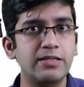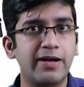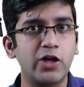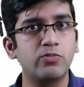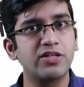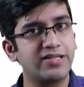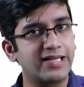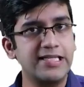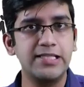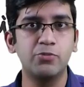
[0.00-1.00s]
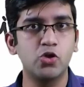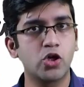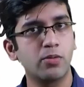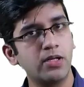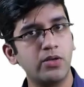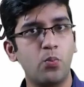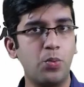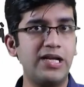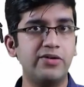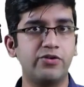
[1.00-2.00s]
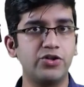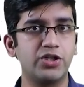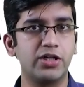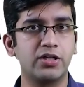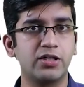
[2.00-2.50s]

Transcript: myeloma secretes immunoglobulin, well differentiated.